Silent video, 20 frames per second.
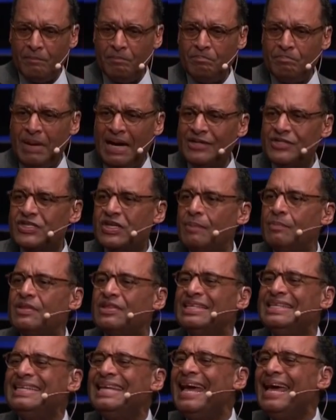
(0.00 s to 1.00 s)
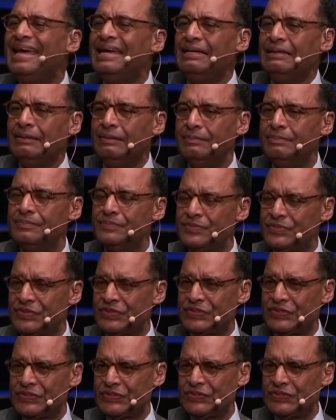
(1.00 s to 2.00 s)
By some of the
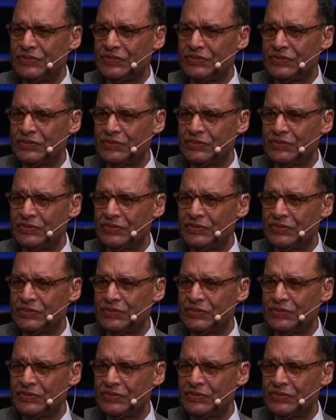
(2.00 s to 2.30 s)
names